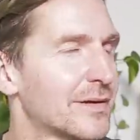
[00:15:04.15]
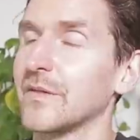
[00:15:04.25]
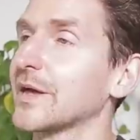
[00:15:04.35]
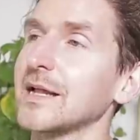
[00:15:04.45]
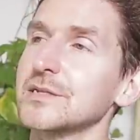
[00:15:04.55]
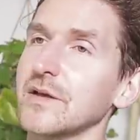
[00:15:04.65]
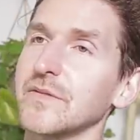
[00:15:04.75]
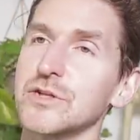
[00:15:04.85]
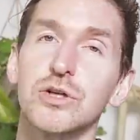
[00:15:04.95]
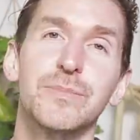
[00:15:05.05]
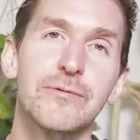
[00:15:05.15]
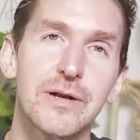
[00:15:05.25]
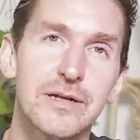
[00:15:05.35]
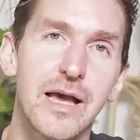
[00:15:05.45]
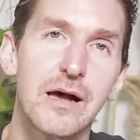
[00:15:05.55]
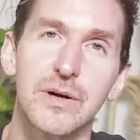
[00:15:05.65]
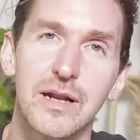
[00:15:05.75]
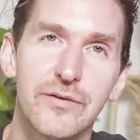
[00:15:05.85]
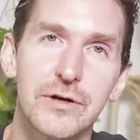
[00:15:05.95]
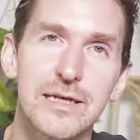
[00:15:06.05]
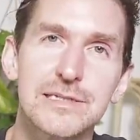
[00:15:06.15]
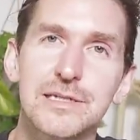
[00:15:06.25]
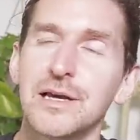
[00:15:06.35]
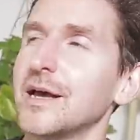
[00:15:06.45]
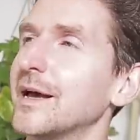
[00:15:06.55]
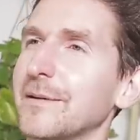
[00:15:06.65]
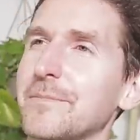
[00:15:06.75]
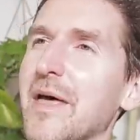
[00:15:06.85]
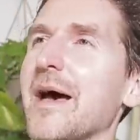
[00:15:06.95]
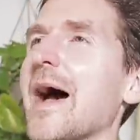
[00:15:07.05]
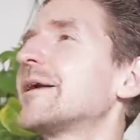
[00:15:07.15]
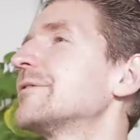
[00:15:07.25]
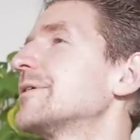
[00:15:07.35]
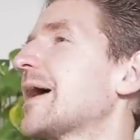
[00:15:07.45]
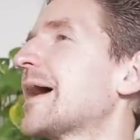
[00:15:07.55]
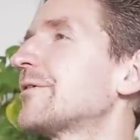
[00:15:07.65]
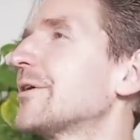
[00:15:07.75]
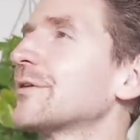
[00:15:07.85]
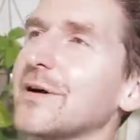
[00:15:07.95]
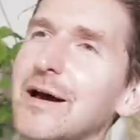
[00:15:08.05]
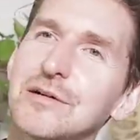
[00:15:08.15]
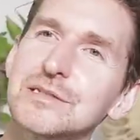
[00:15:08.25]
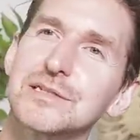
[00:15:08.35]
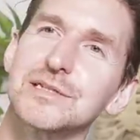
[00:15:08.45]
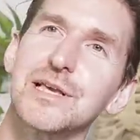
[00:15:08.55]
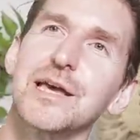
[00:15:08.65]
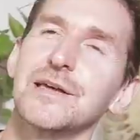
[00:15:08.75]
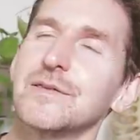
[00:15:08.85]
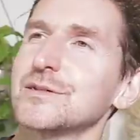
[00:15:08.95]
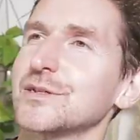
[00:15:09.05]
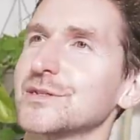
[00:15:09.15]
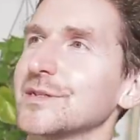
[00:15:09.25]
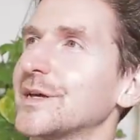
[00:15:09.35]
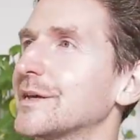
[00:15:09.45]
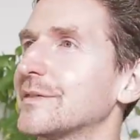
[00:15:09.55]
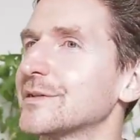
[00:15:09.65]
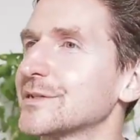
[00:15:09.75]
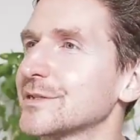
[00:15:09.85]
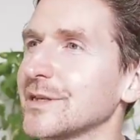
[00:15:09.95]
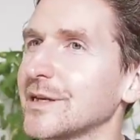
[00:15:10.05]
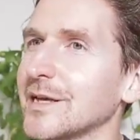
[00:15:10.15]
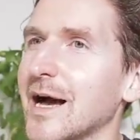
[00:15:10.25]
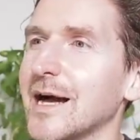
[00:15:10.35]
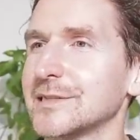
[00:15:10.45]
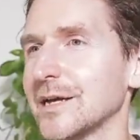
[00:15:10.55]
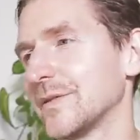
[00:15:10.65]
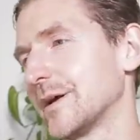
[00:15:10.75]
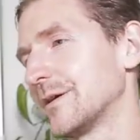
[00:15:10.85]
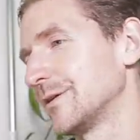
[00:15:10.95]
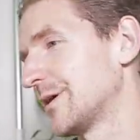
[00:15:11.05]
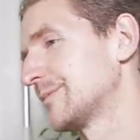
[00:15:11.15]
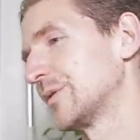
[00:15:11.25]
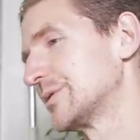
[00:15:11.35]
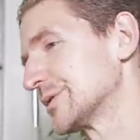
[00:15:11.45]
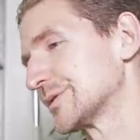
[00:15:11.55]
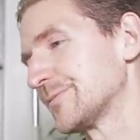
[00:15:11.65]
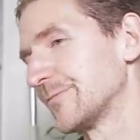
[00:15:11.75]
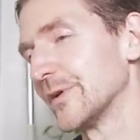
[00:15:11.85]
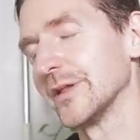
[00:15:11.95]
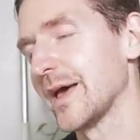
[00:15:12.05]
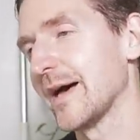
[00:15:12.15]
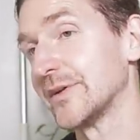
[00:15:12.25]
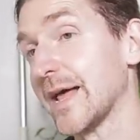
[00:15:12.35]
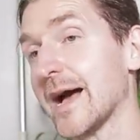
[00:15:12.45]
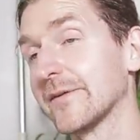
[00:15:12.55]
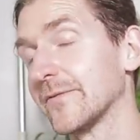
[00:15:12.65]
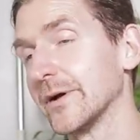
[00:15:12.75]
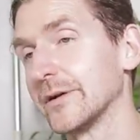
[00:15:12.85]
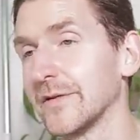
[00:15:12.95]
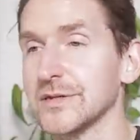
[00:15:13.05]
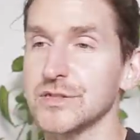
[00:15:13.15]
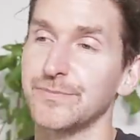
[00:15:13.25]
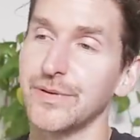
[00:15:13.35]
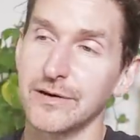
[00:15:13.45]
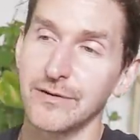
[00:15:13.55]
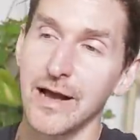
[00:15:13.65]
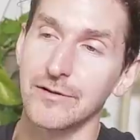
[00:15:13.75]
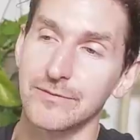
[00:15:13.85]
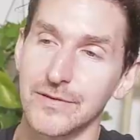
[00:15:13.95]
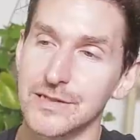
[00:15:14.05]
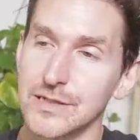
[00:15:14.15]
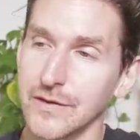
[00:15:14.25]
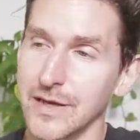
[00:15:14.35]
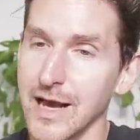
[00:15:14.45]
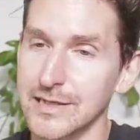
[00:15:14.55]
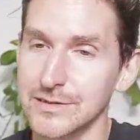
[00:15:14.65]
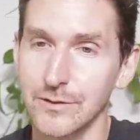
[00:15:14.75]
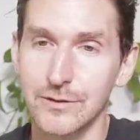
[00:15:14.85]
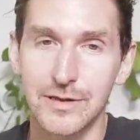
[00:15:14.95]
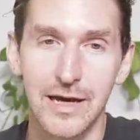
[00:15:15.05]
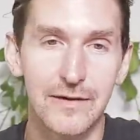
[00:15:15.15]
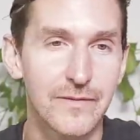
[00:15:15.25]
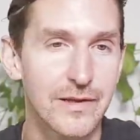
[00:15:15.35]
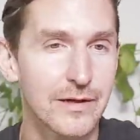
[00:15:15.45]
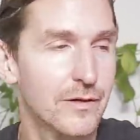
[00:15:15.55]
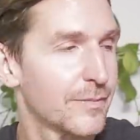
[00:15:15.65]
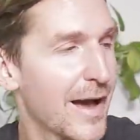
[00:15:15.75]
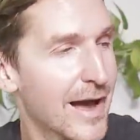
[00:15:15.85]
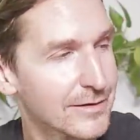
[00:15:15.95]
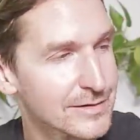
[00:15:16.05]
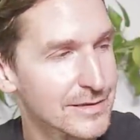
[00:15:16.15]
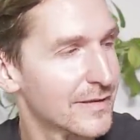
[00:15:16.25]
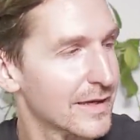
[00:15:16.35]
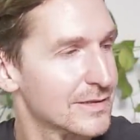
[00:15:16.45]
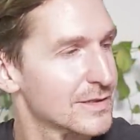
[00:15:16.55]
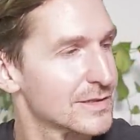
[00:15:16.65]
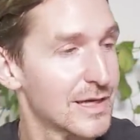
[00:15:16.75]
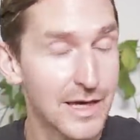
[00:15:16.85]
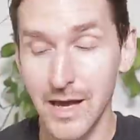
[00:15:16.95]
The kind of stuff that should be written down but never is. I don't know how else to say it. There's just like guys out there that who just really have a knack for it. Or they've just been around these other guys their whole life and they know the patterns and they can just